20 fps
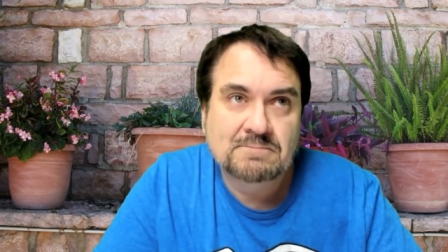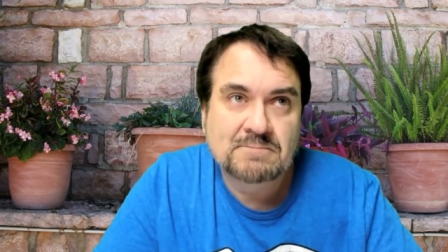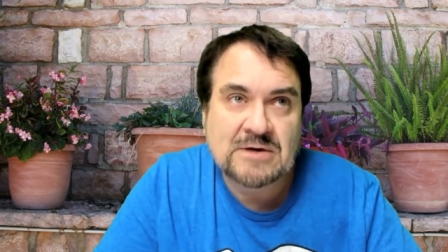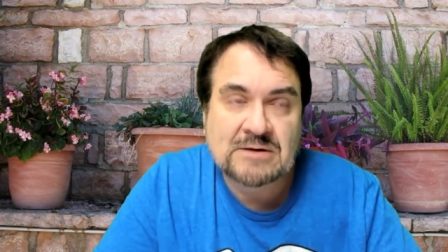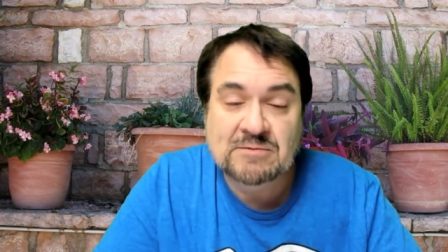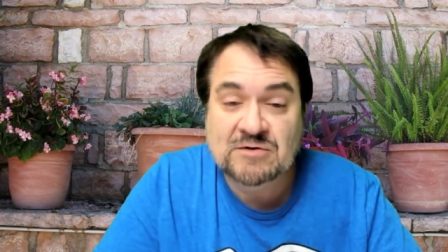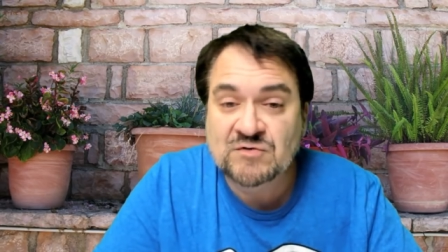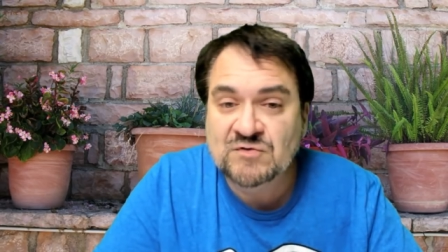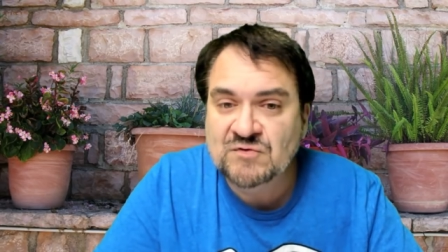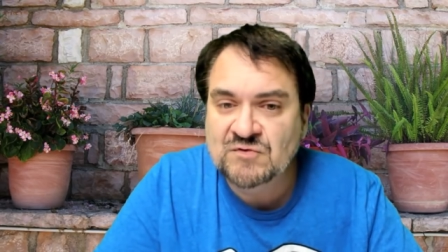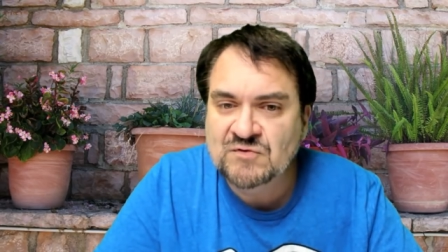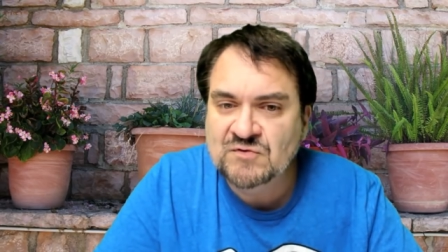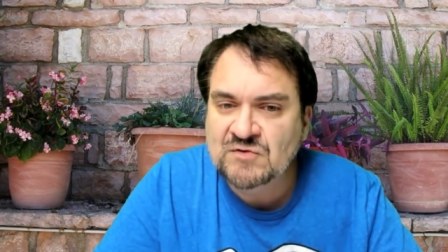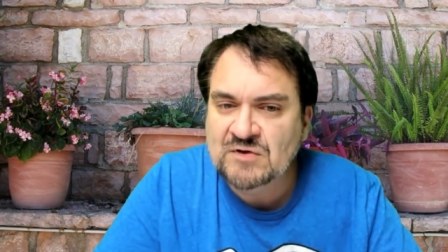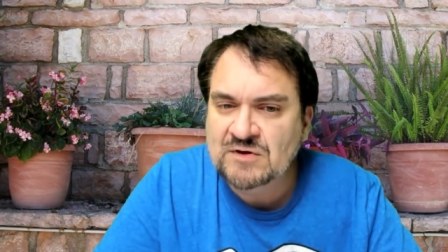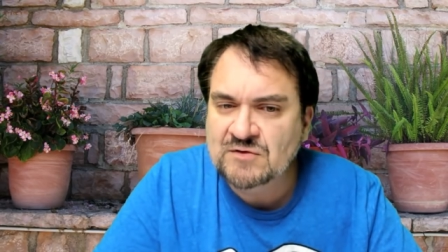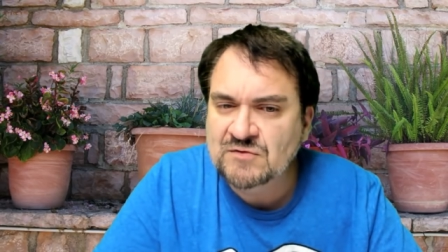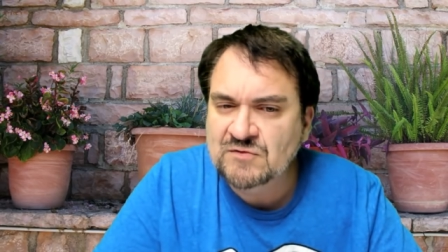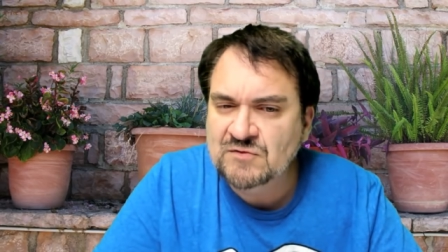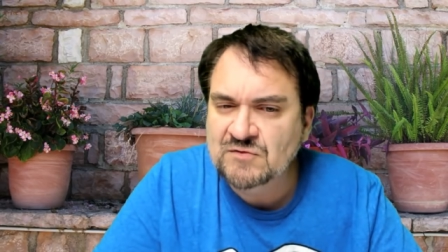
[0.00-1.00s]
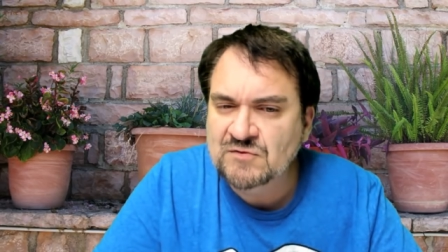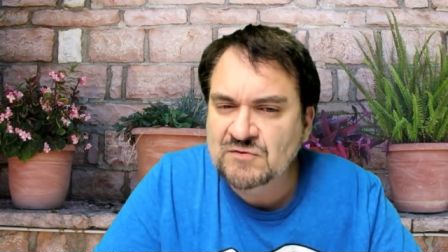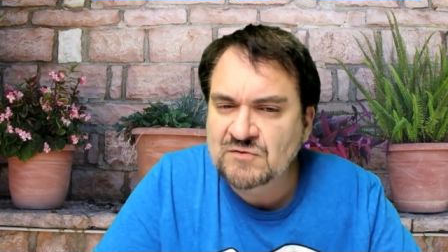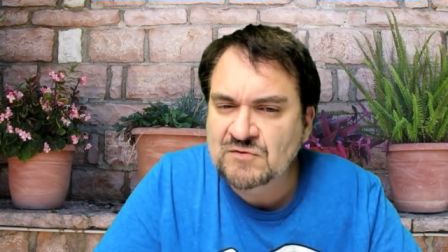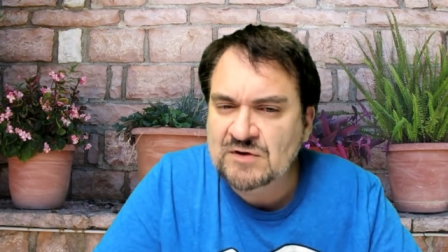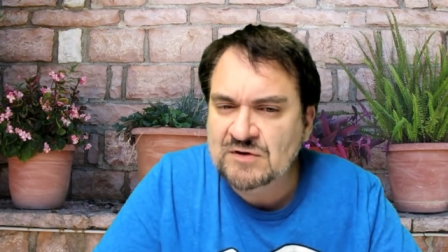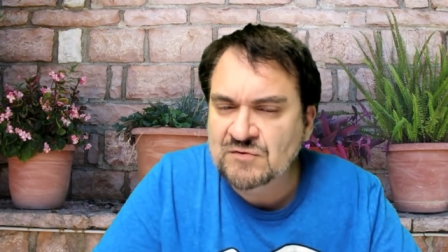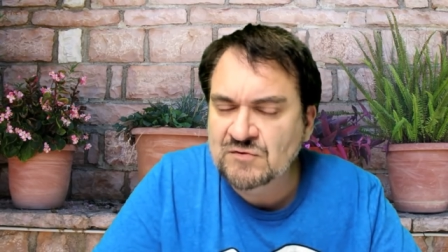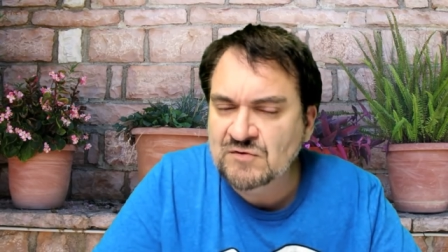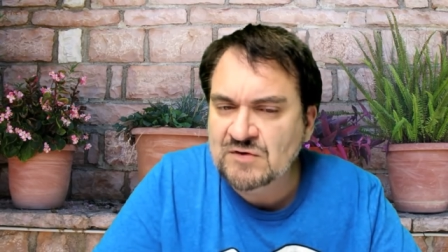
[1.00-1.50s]
maybe
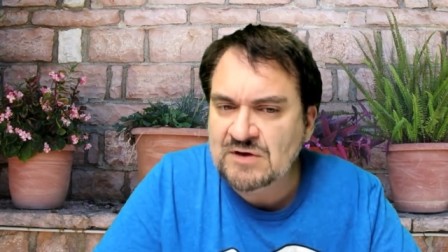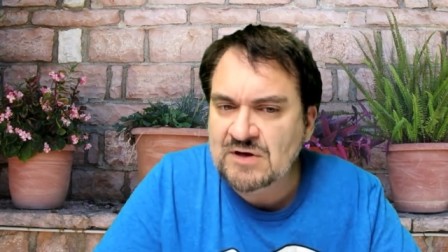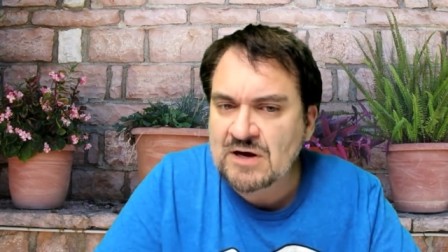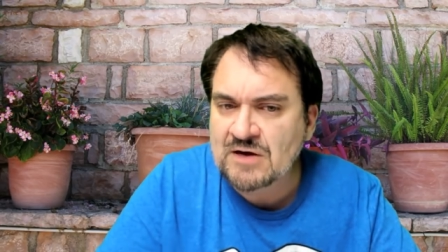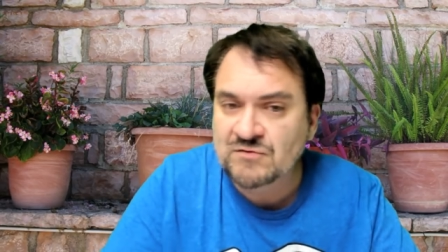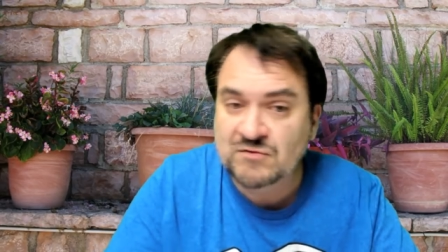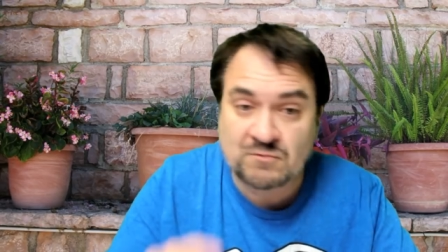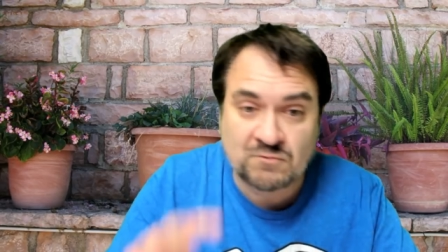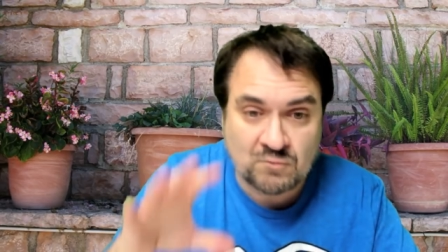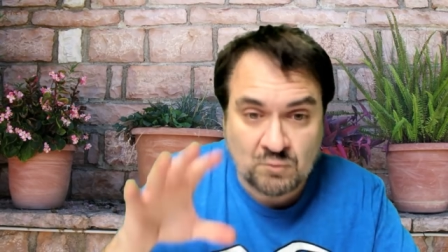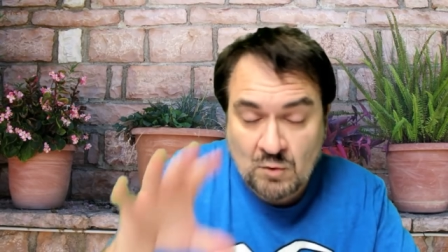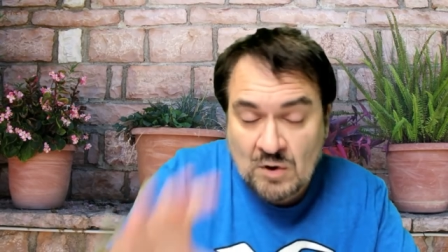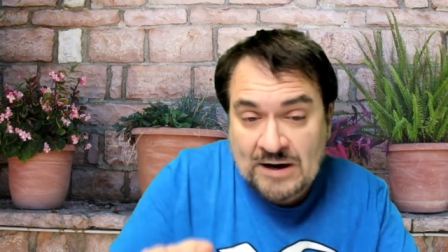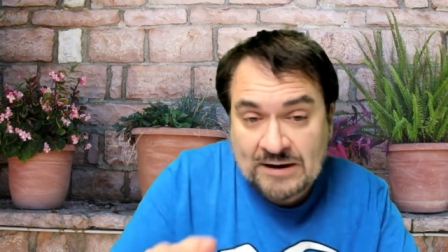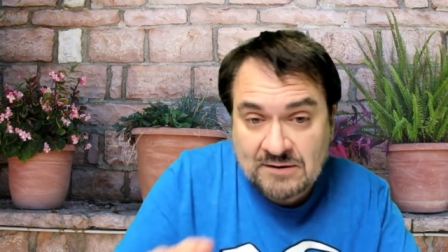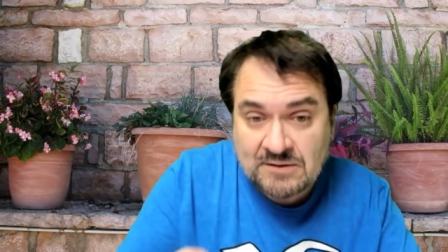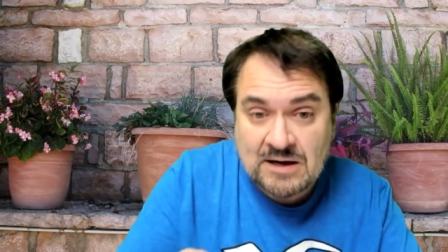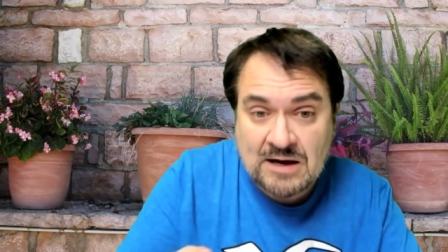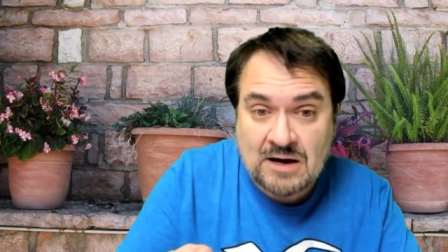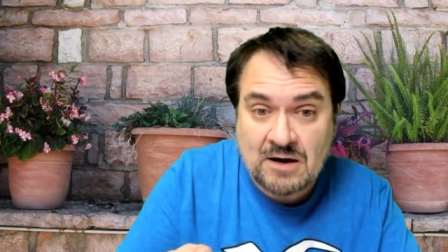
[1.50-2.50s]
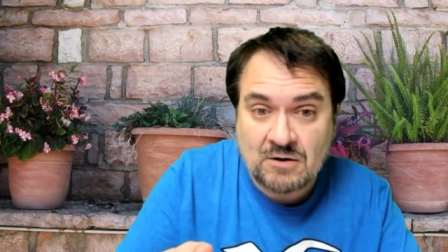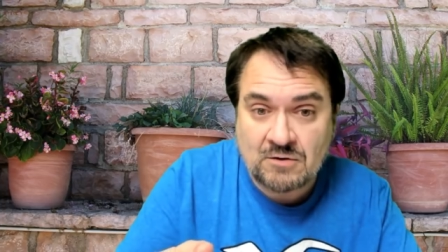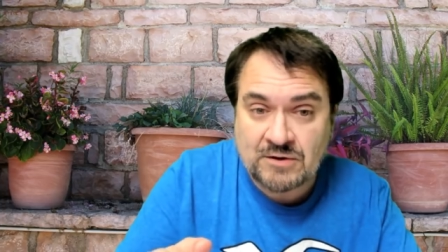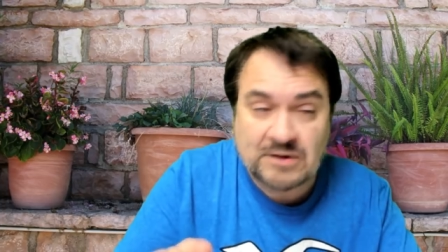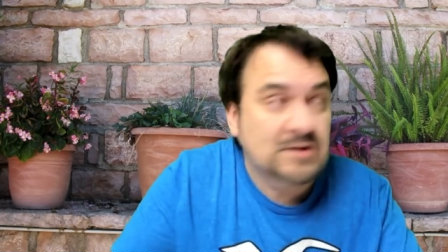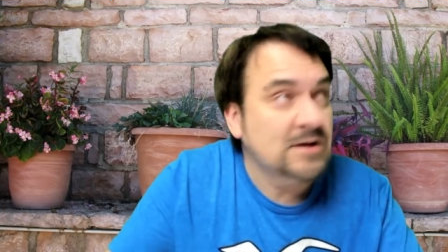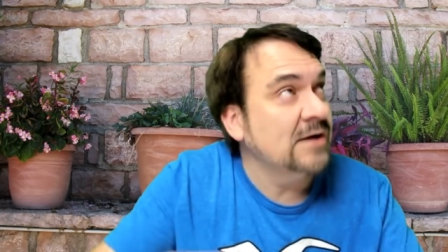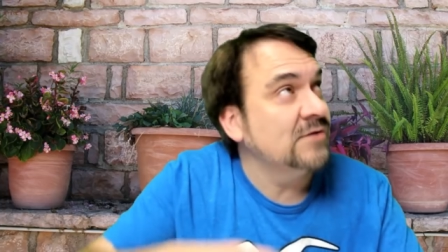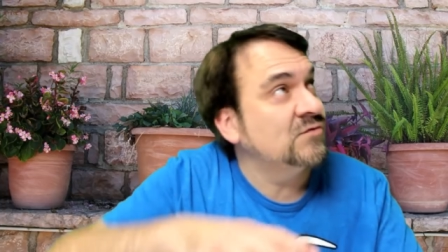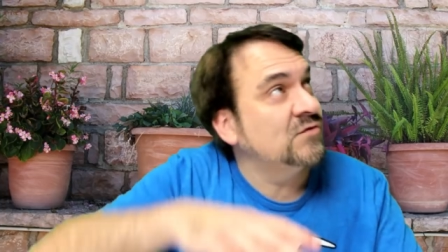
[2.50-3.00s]
660 as of right now,
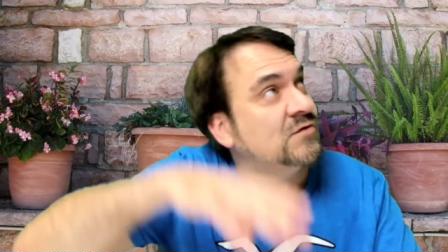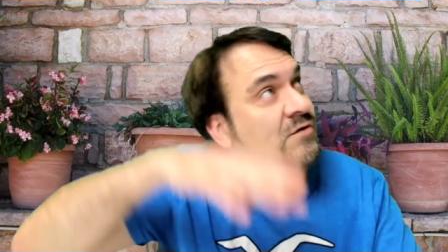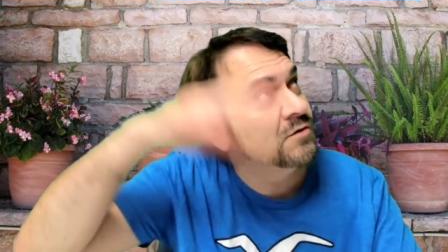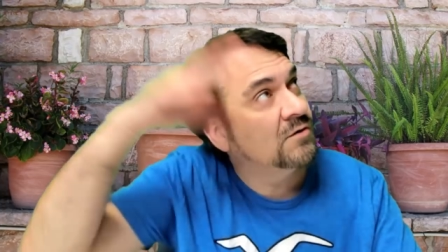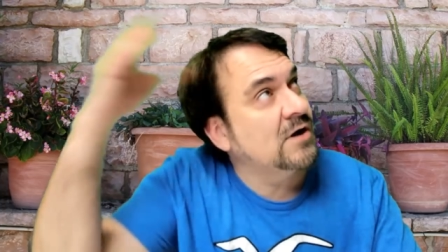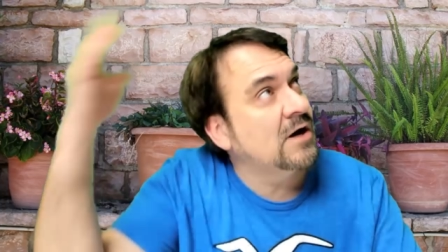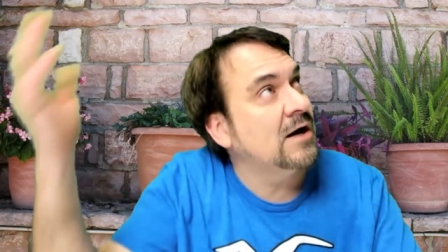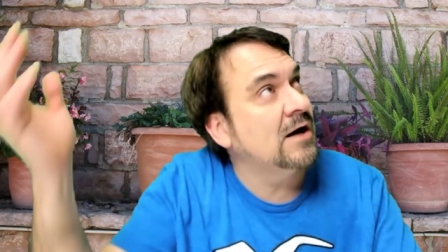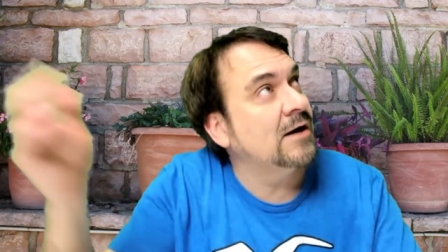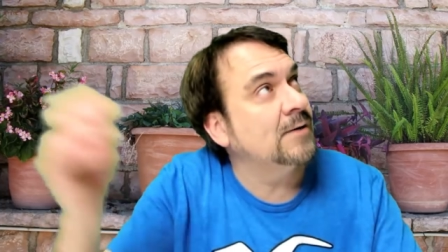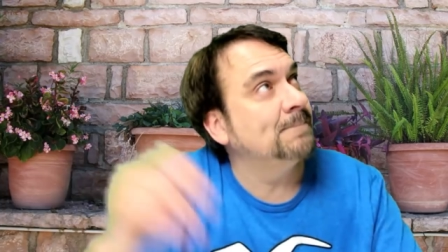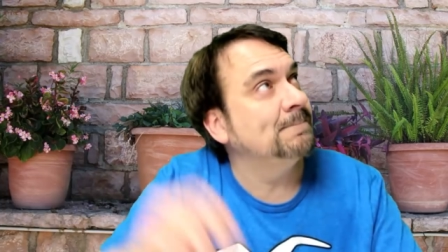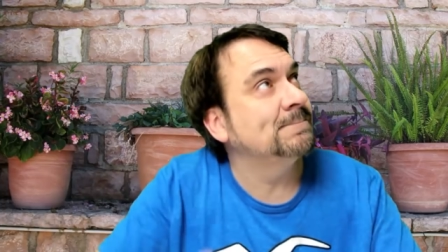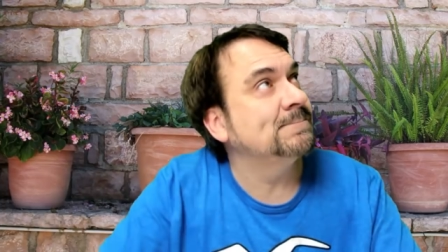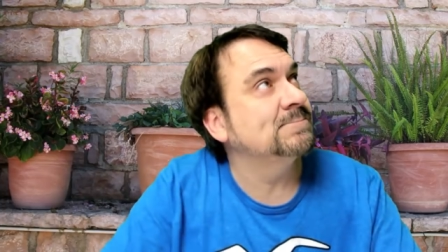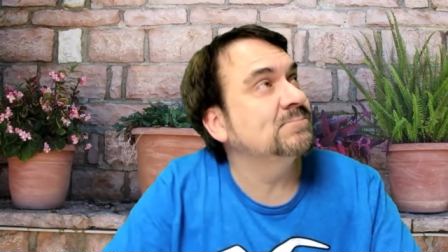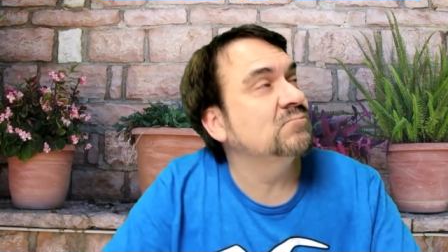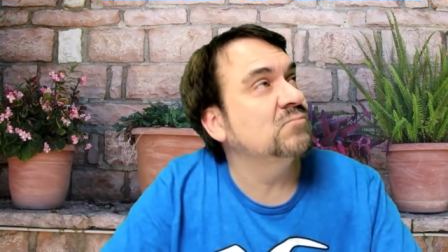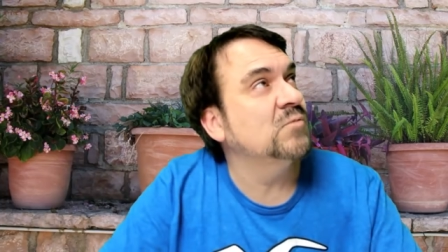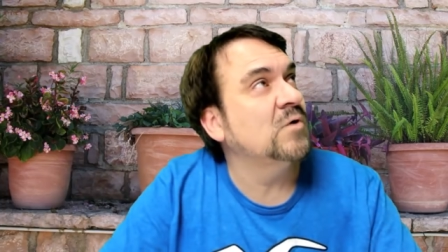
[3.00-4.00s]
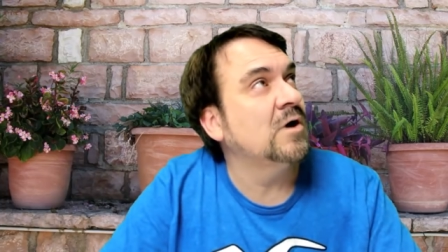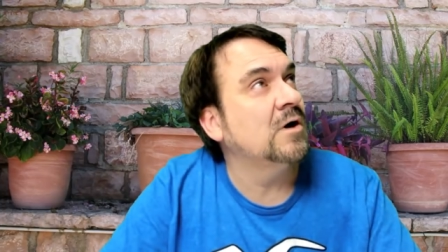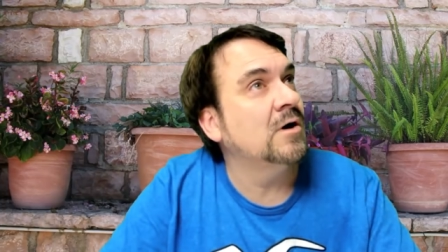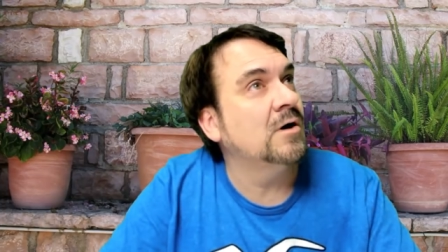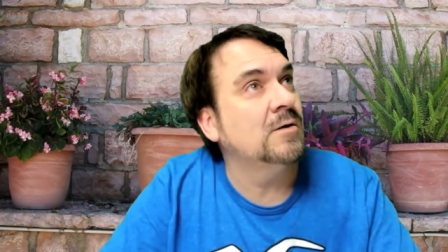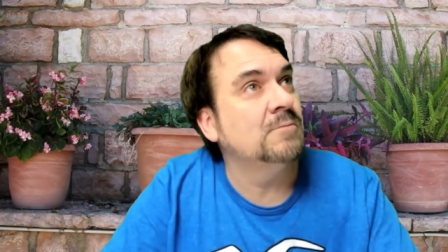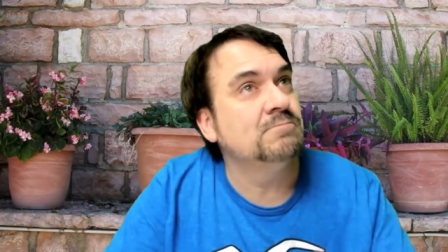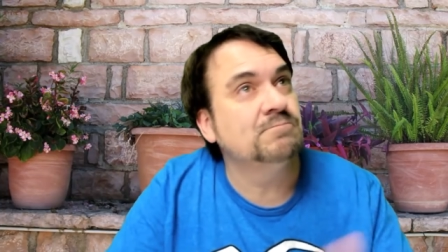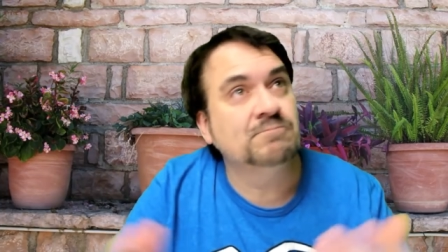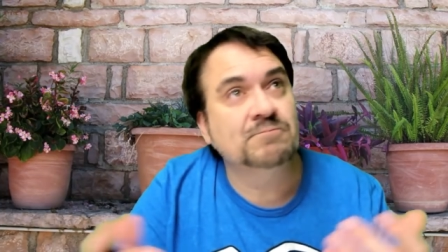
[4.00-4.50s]
and I still got
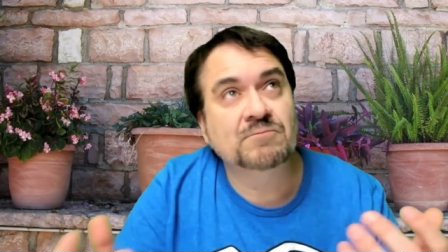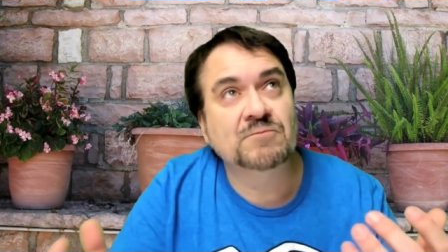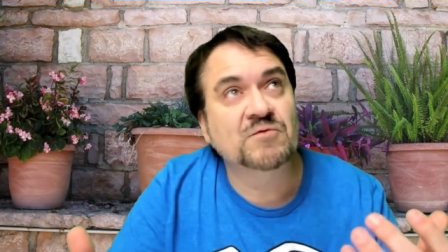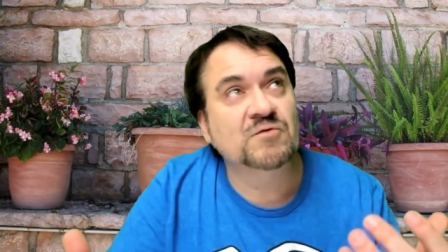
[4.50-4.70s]
um,